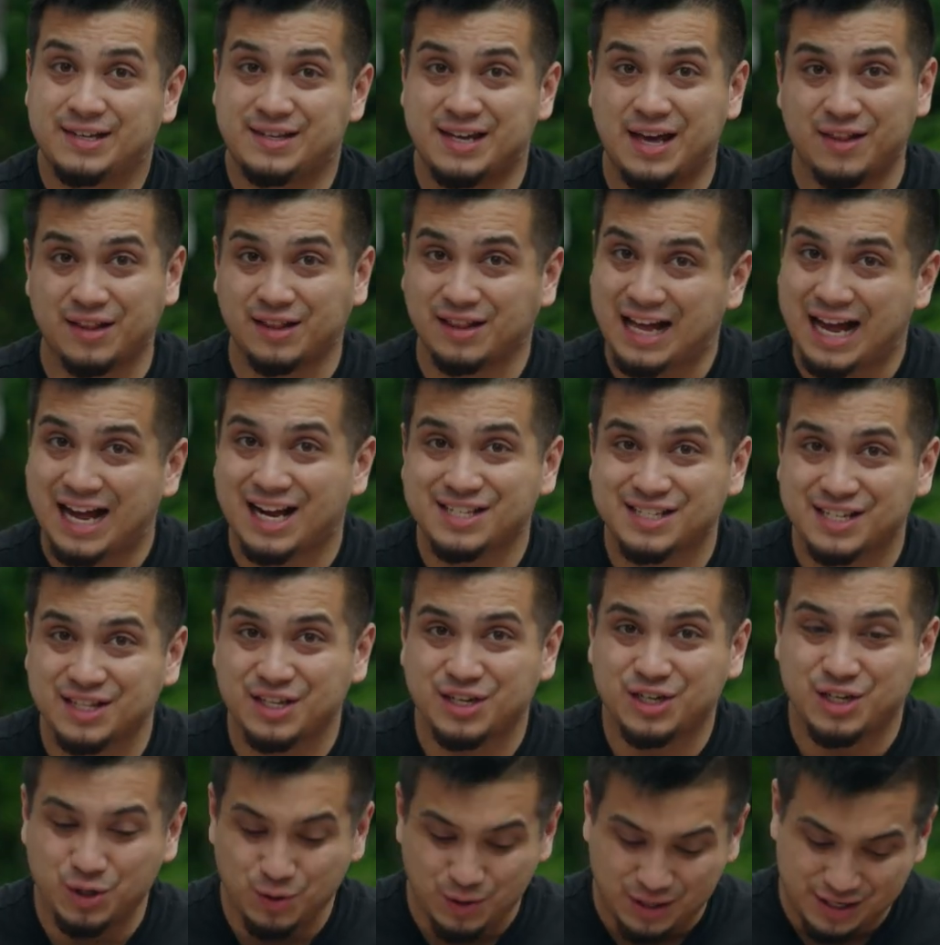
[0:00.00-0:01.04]
Now the last thing
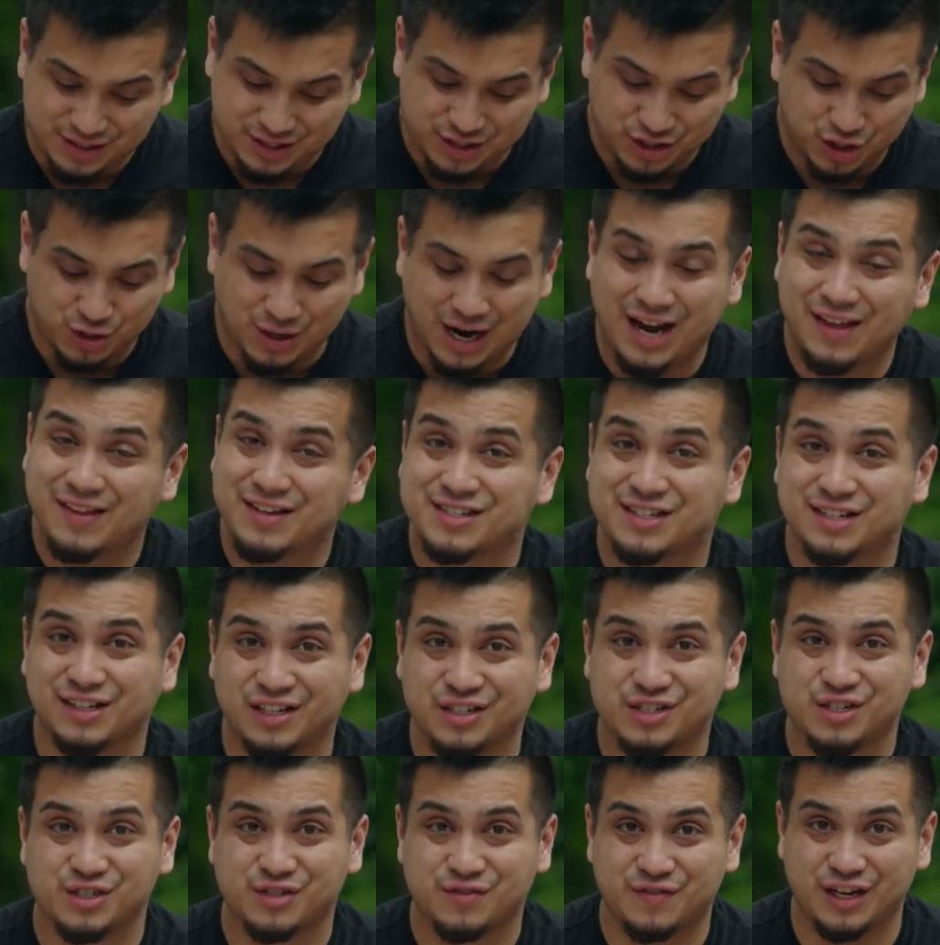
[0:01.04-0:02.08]
to do is to try this
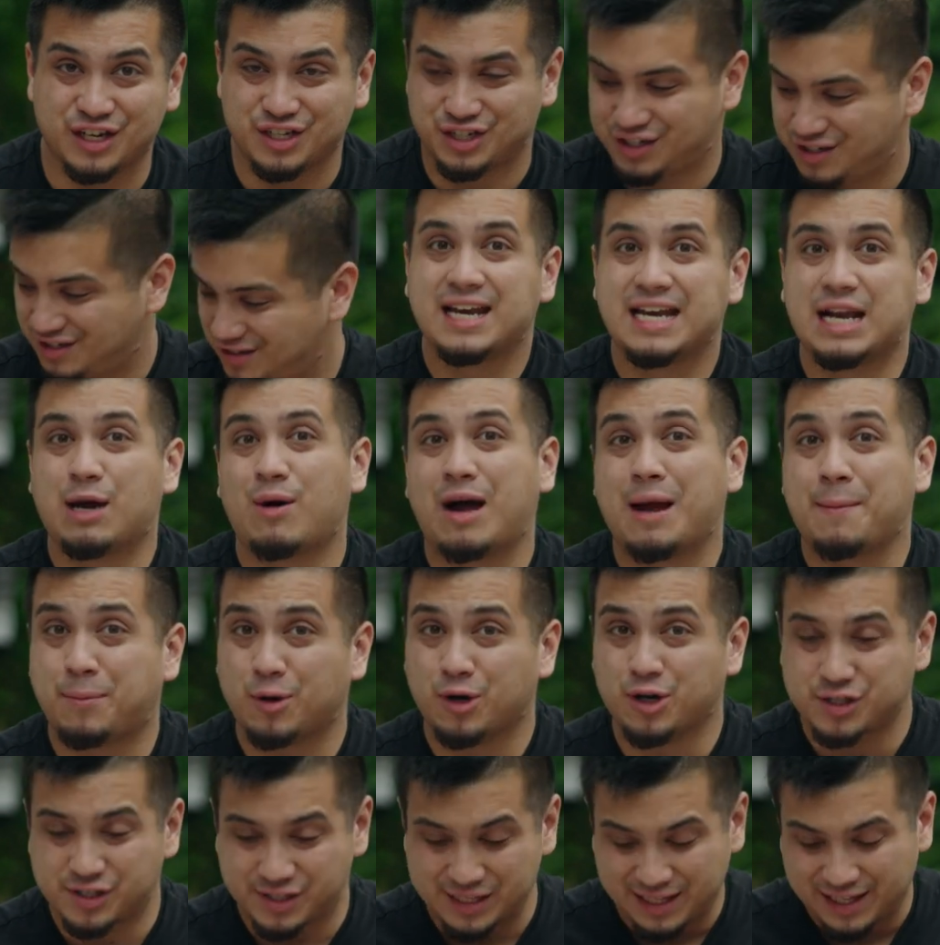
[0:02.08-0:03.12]
delicious fish. Now I
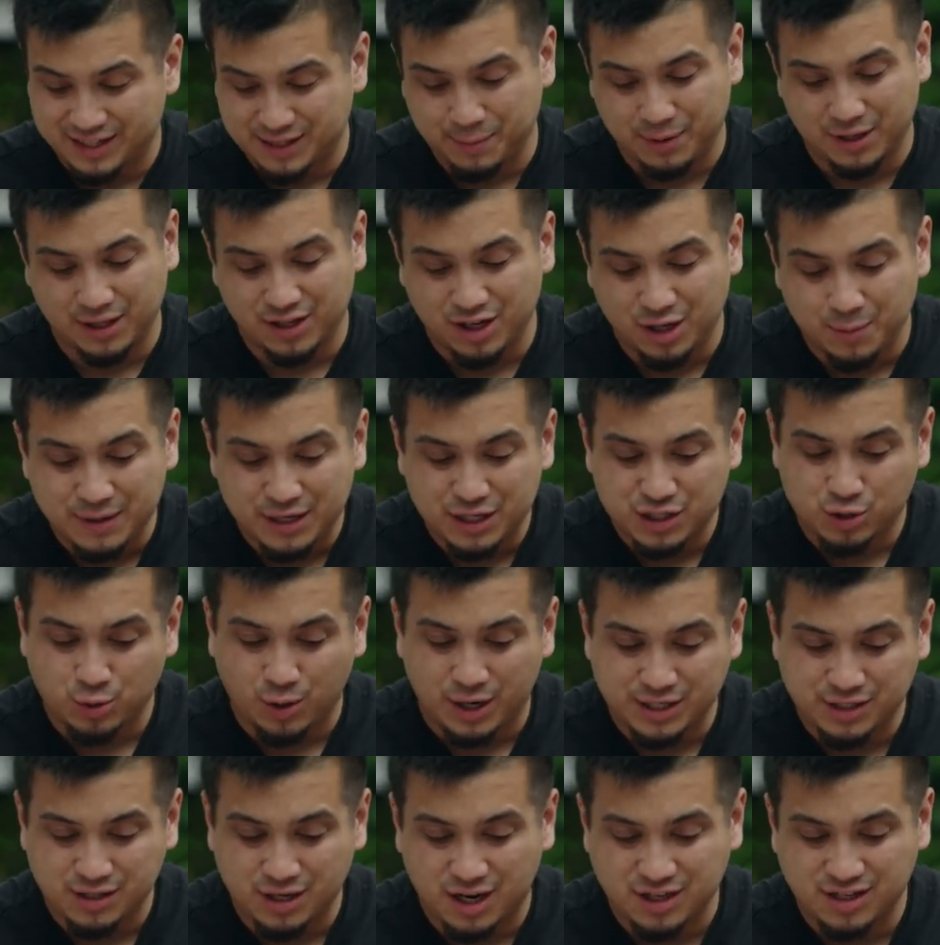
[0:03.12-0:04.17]
personally like to put a little bit of
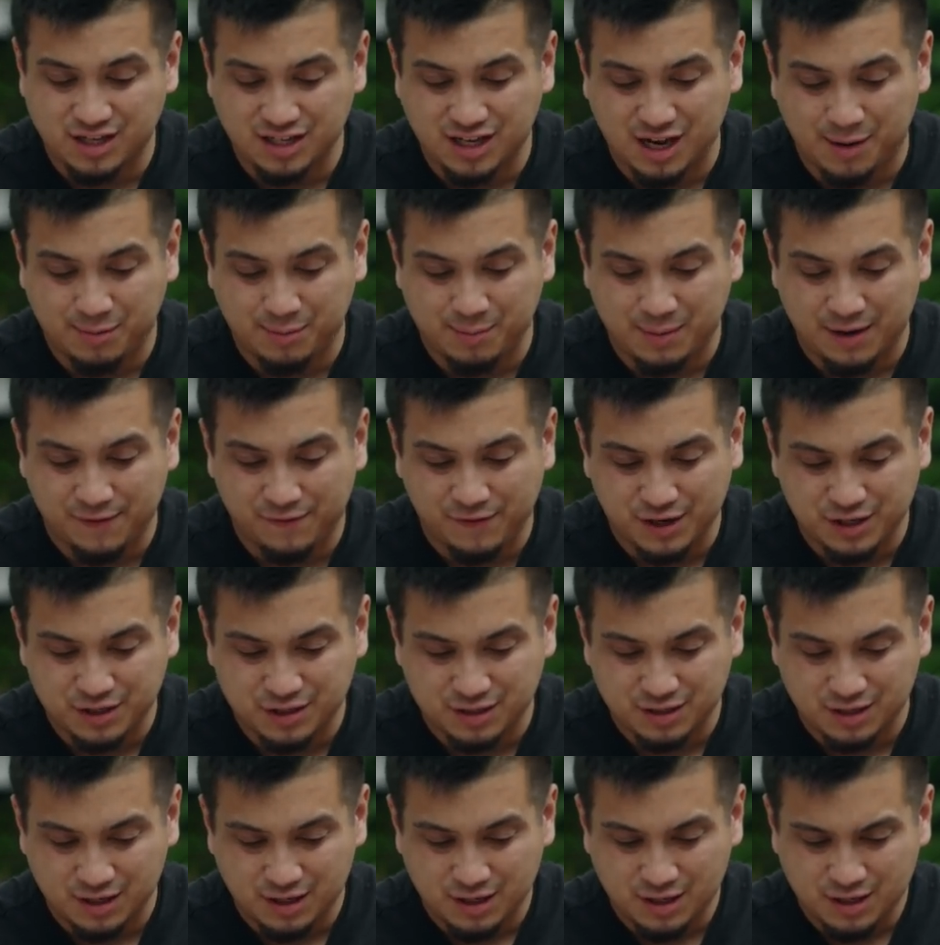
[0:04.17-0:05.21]
soy sauce on top of my
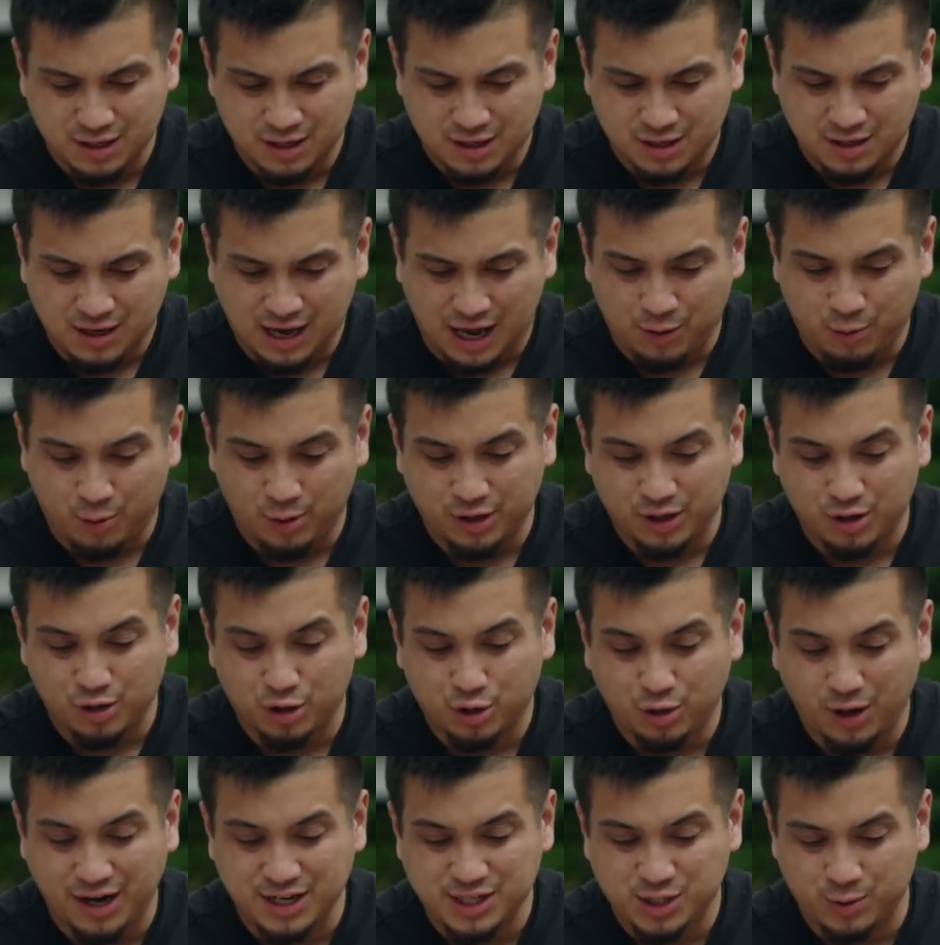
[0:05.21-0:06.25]
fish. I don't wanna go
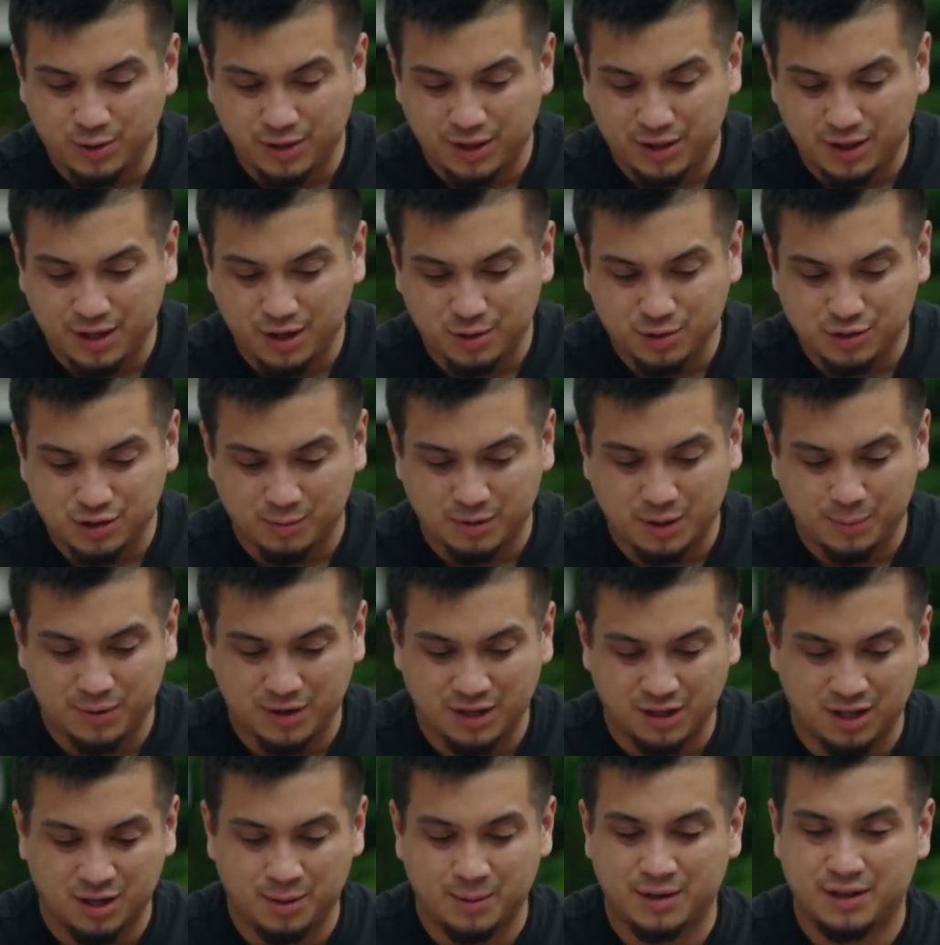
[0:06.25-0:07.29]
crazy with it though, so I'm gonna put
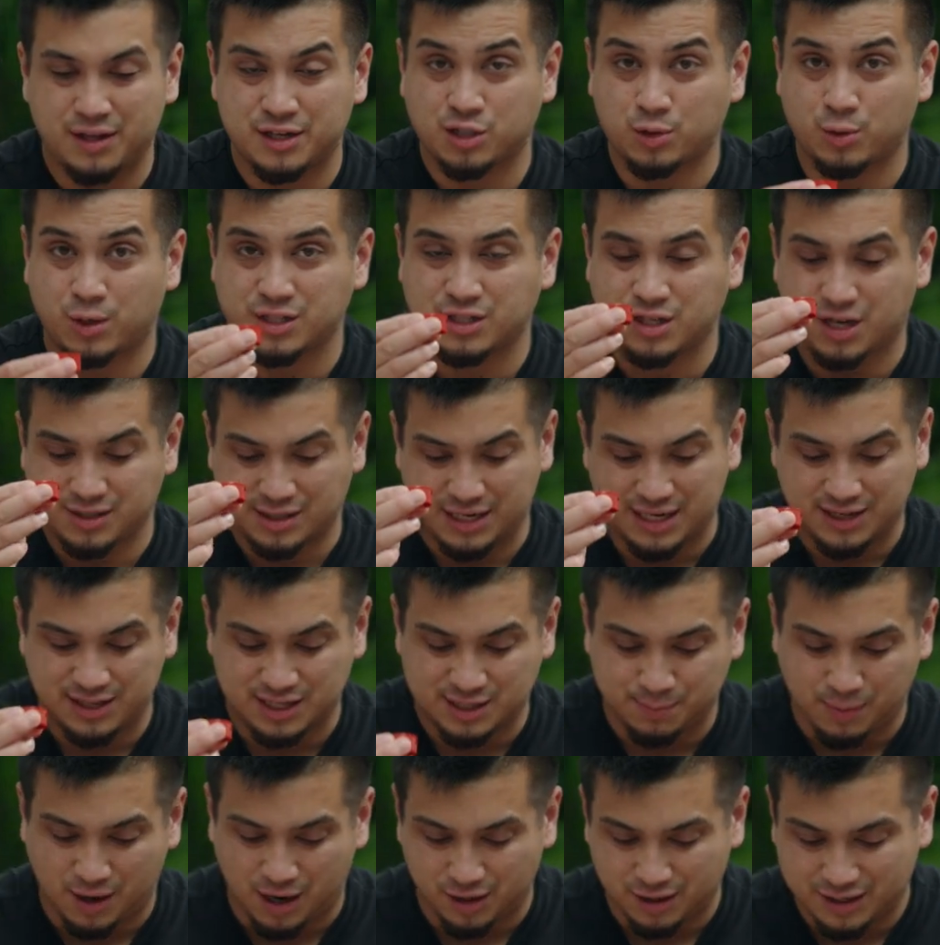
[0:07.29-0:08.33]
a little bit of the soy sauce into
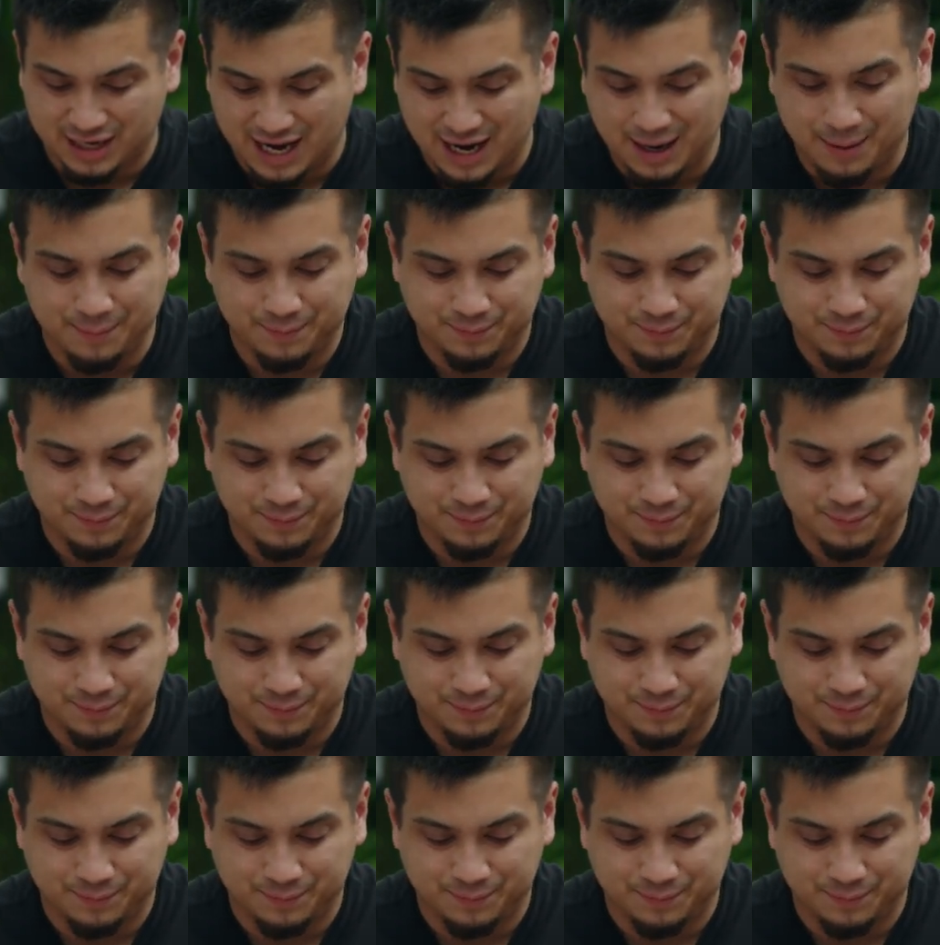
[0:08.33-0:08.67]
this bottle cap.